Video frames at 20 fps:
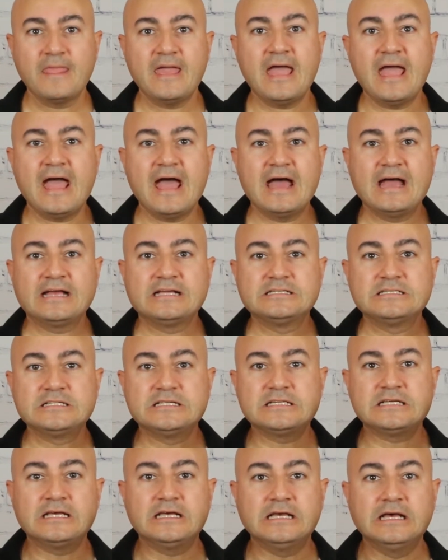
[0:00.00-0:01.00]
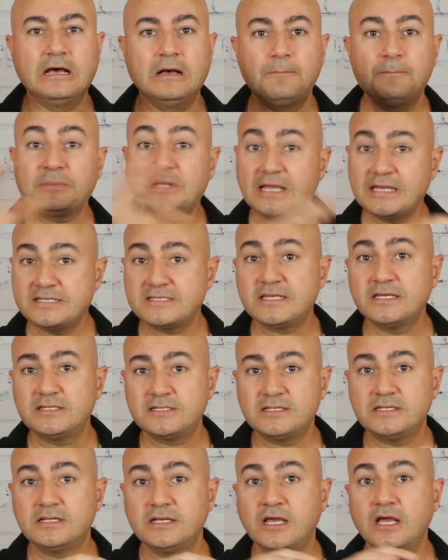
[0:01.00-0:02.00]
and place
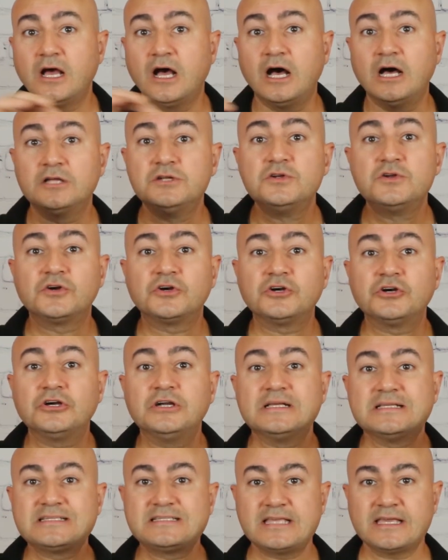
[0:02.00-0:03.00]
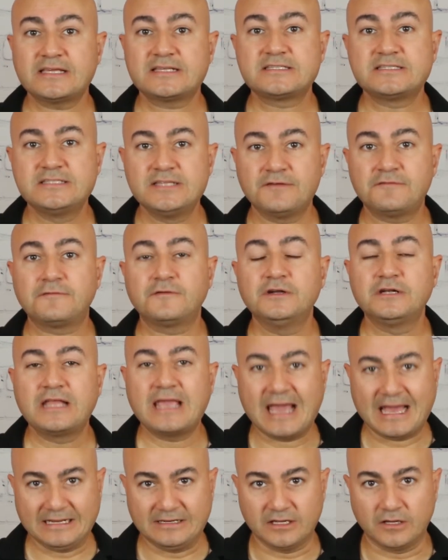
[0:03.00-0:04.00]
it under 6 different
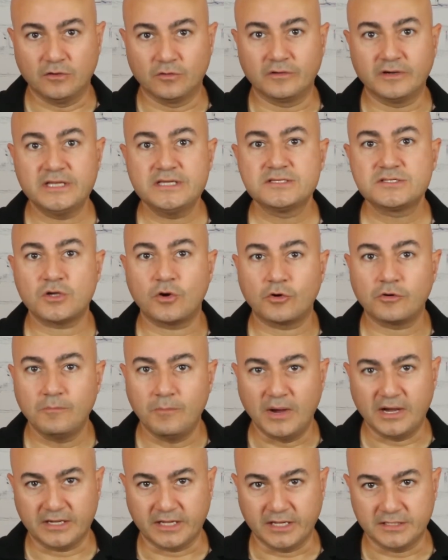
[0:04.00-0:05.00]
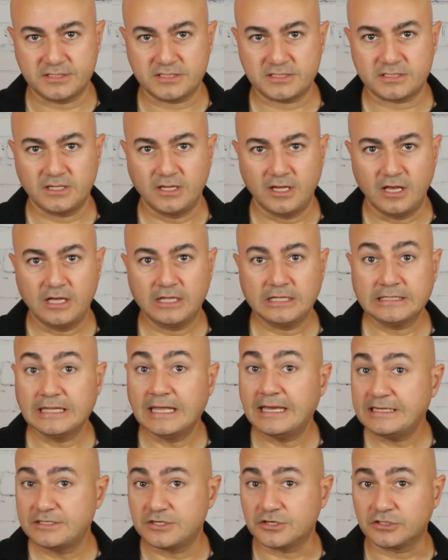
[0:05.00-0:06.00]
categories or buckets.
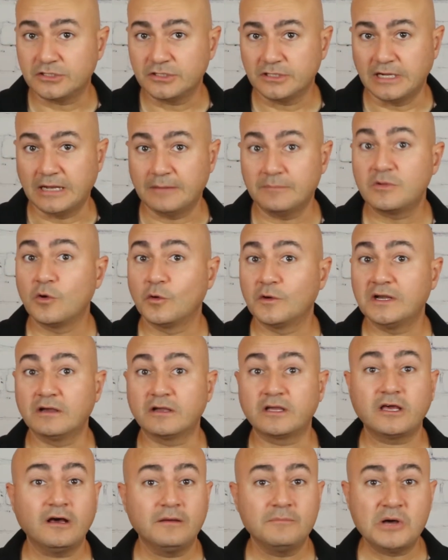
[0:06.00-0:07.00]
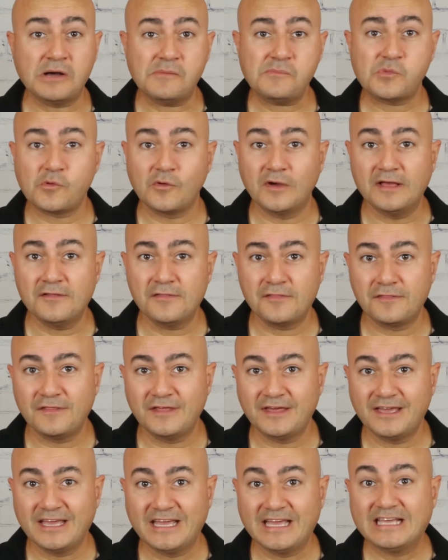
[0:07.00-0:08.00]
Later, I'm going to come up with
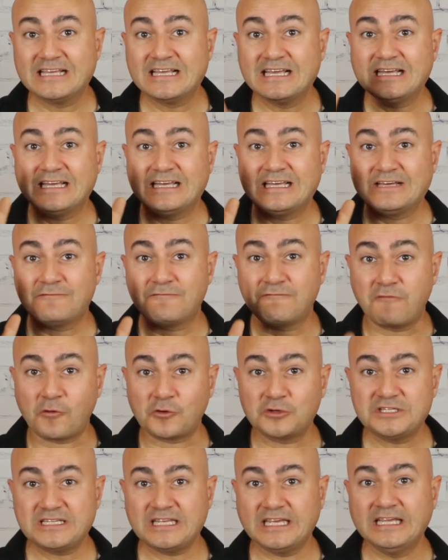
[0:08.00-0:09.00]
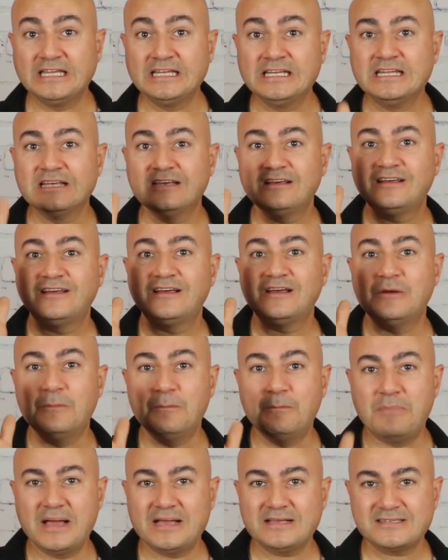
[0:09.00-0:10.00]
14
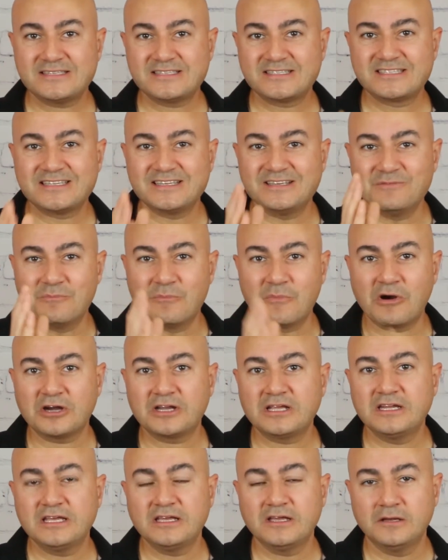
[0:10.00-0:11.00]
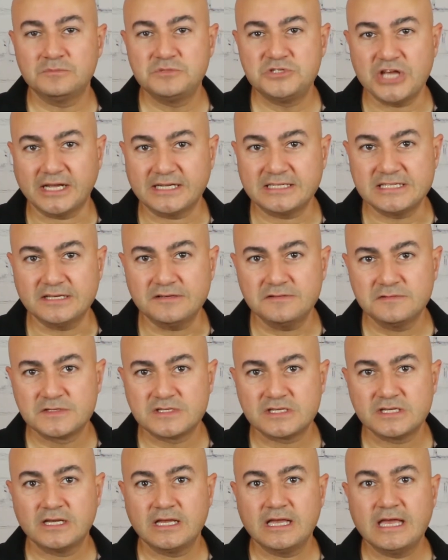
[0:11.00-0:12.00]
best marketing
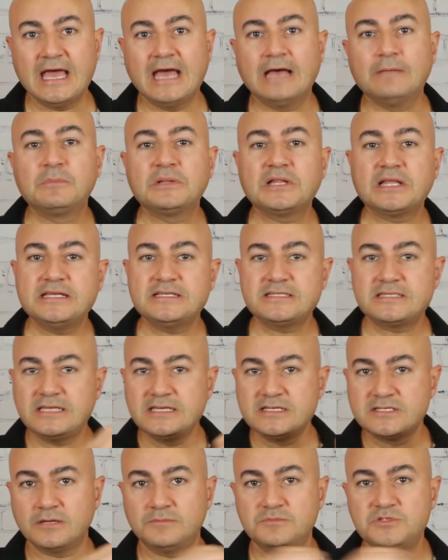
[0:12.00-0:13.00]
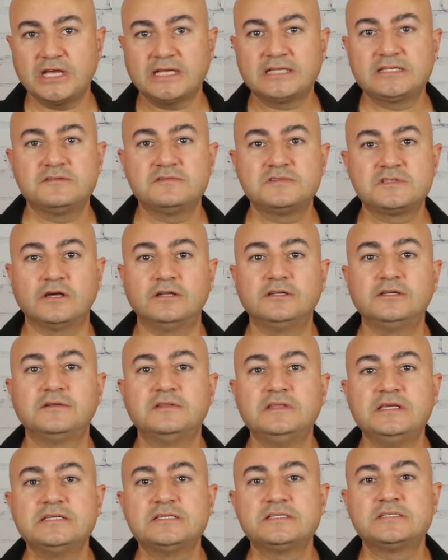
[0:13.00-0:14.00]
objectives and place these objectives under
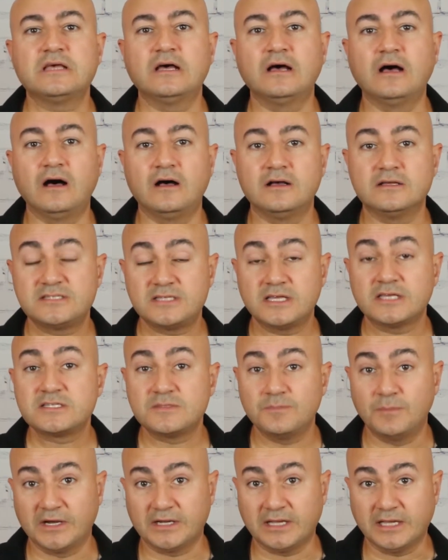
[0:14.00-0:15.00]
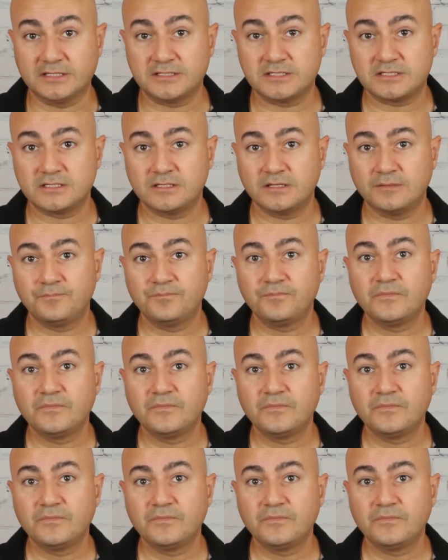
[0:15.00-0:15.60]
these 6 buckets.